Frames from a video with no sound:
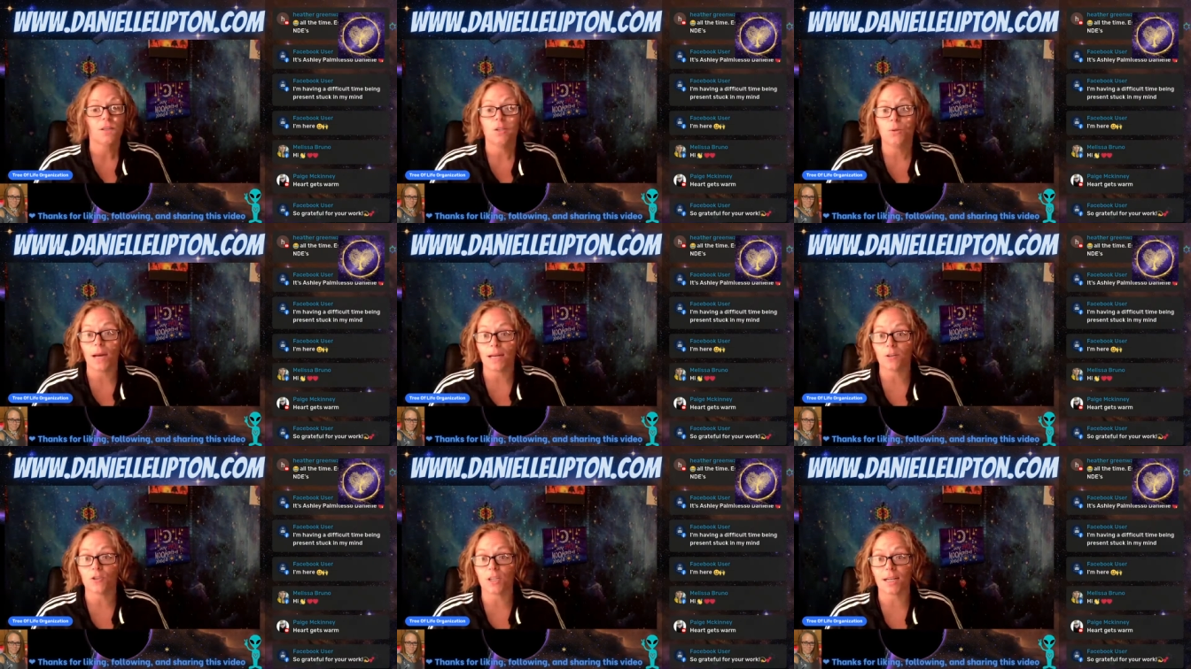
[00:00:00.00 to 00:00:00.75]
you
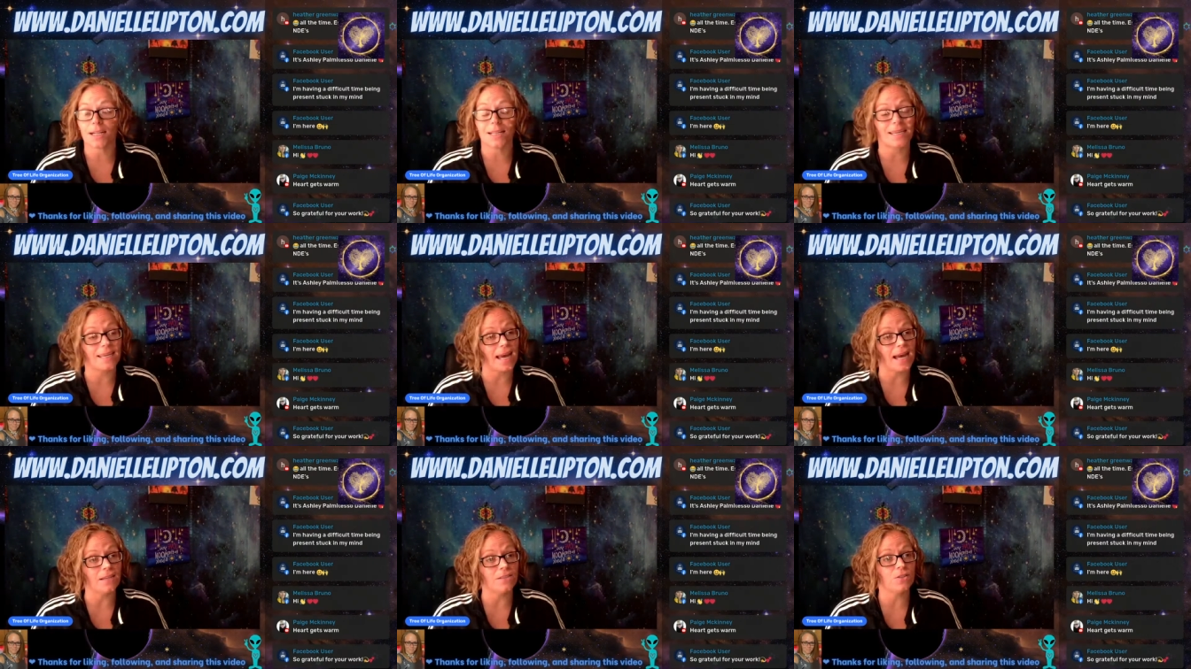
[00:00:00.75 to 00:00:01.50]
energetically
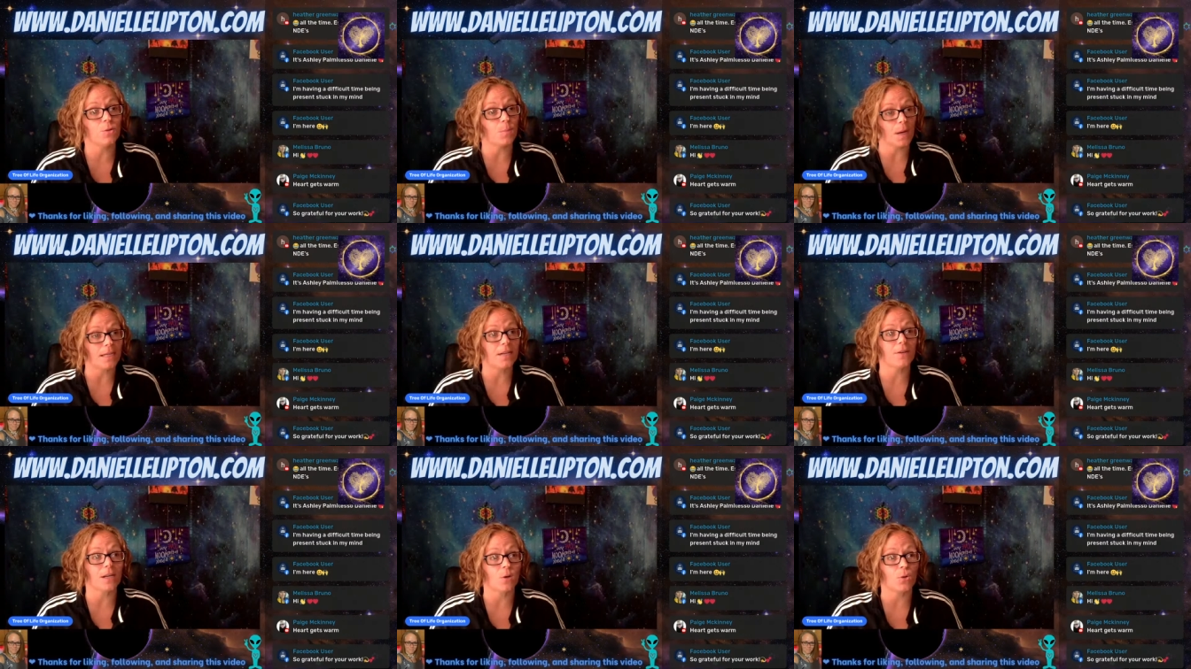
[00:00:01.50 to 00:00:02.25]
cast your
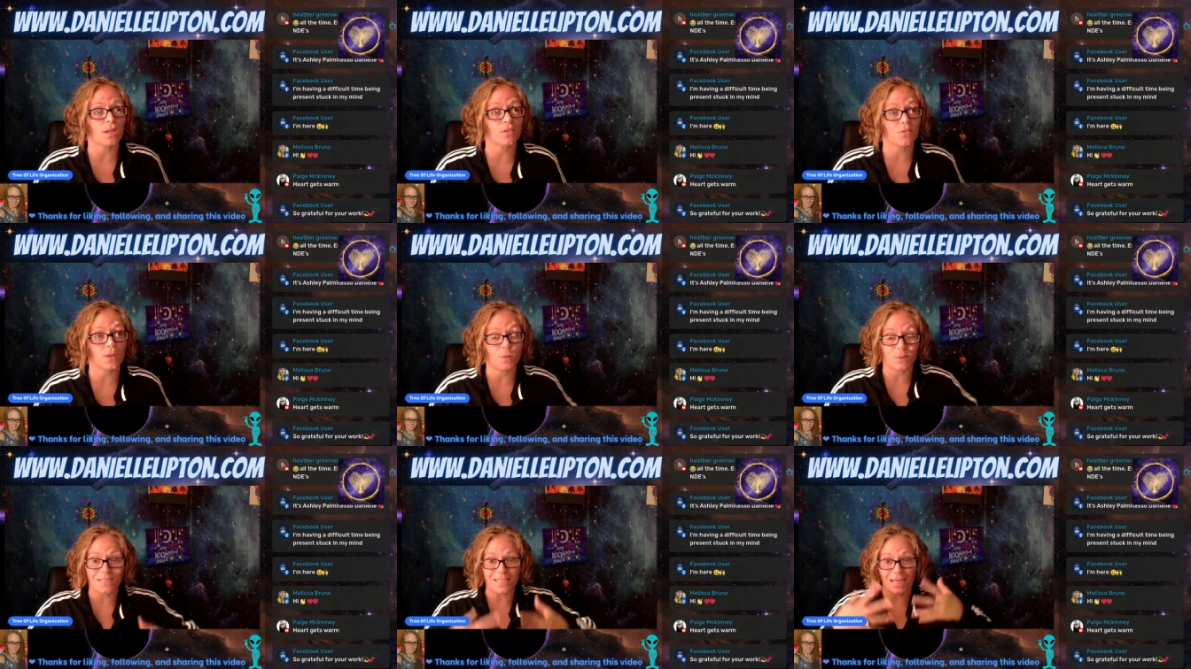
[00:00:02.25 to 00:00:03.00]
binary codex
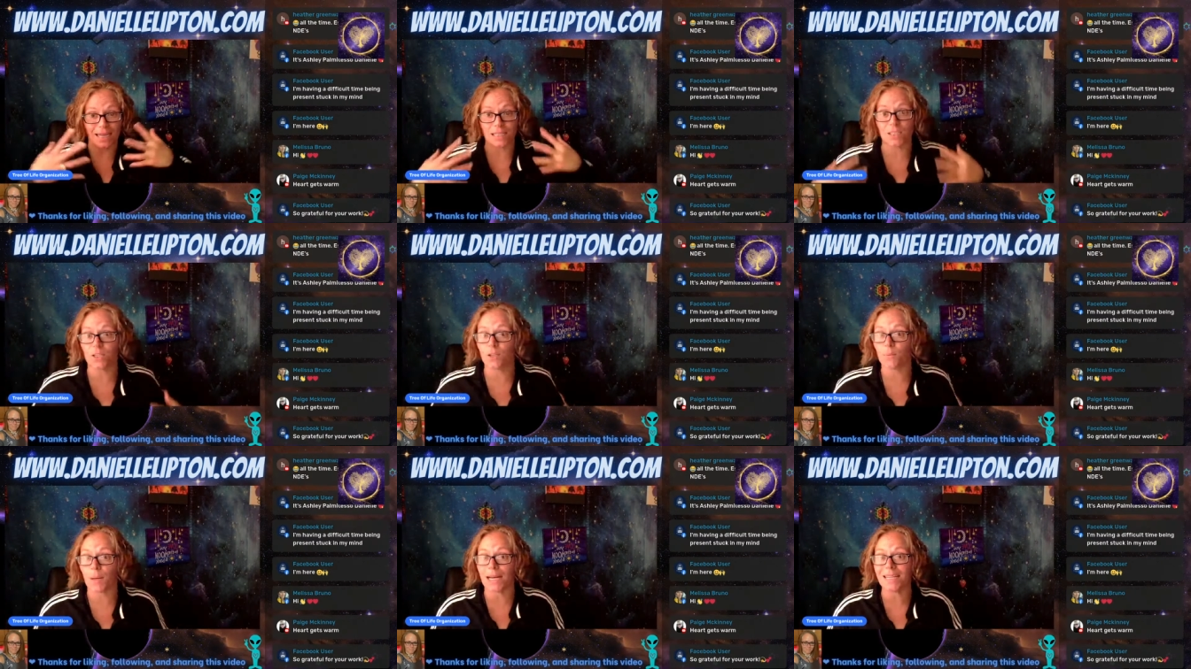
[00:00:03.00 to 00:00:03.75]
frequency into
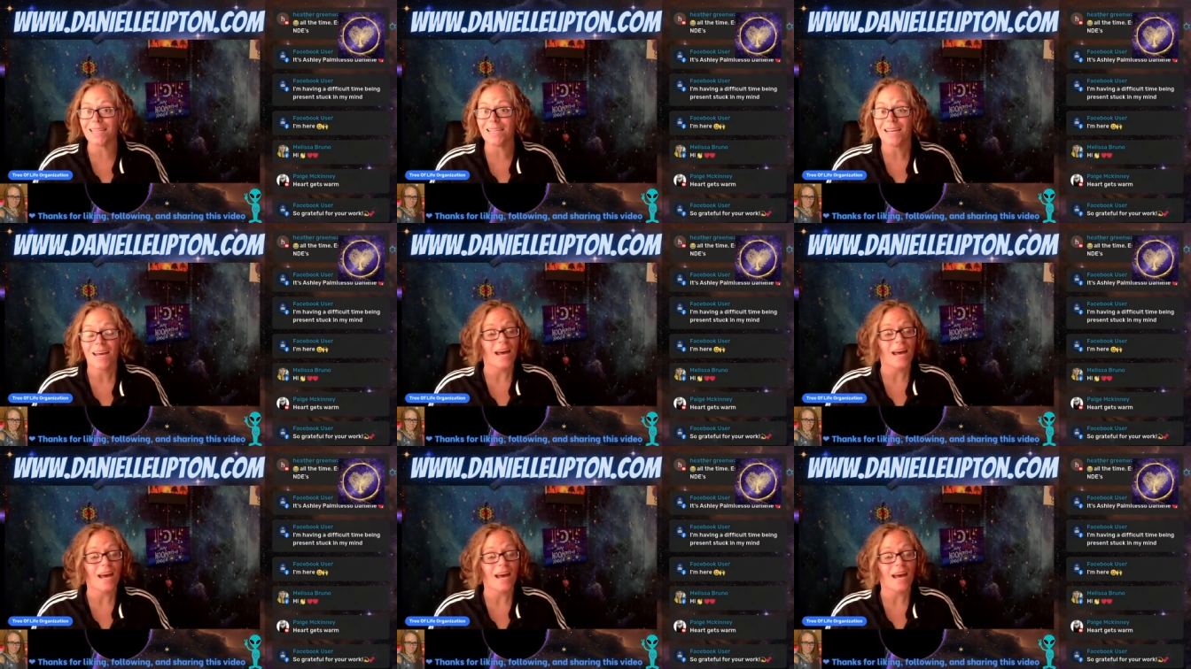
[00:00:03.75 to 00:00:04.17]
your body,